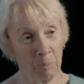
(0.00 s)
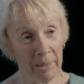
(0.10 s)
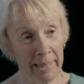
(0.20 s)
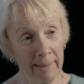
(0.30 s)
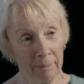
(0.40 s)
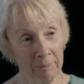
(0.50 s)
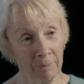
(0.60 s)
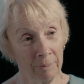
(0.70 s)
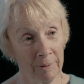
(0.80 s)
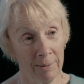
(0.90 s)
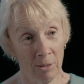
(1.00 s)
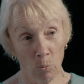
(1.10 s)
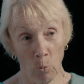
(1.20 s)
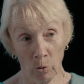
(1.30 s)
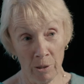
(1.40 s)
playing
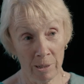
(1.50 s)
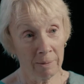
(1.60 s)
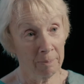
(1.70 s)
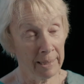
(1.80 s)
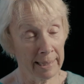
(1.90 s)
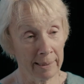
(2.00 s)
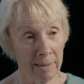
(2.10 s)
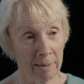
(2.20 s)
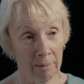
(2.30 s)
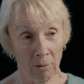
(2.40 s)
sports, tennis,